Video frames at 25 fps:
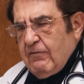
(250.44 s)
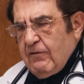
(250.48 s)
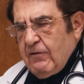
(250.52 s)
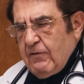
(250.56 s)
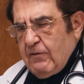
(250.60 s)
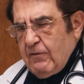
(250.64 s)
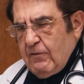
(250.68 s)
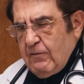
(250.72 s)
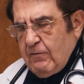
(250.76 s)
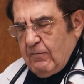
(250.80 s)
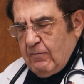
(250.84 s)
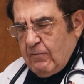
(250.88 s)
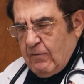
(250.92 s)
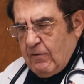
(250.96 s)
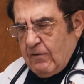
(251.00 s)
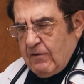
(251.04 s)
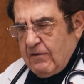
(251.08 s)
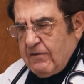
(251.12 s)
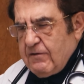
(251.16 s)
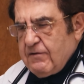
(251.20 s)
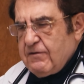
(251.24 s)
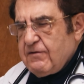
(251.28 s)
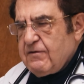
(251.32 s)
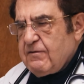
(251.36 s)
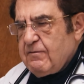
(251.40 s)
to do
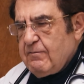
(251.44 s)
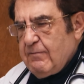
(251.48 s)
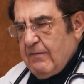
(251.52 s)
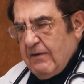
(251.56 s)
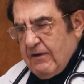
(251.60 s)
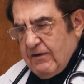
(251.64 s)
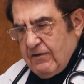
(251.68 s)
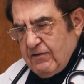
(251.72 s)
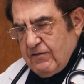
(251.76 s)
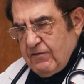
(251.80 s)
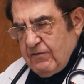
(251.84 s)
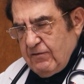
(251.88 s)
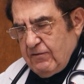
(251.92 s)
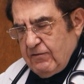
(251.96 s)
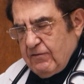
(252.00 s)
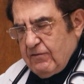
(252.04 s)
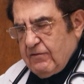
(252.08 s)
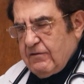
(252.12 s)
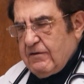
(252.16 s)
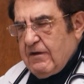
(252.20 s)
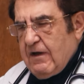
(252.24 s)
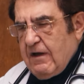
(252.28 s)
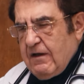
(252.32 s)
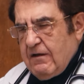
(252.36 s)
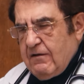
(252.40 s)
was make sure
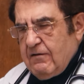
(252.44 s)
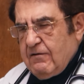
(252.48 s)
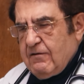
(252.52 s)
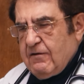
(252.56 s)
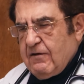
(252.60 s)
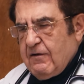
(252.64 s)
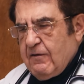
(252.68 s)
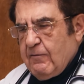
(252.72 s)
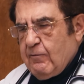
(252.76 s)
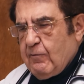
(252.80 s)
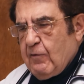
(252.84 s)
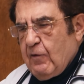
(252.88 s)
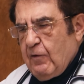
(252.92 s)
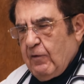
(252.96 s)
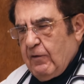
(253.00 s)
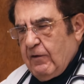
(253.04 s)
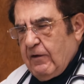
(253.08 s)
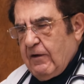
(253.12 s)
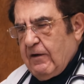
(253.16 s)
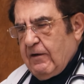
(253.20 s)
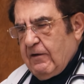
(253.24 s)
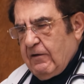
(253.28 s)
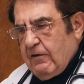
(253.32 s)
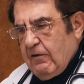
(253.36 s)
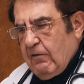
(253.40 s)
that you keep going
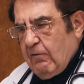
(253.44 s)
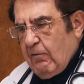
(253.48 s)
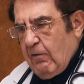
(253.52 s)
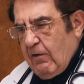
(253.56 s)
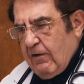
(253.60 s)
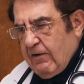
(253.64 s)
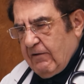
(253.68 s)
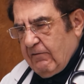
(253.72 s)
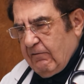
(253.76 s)
in the right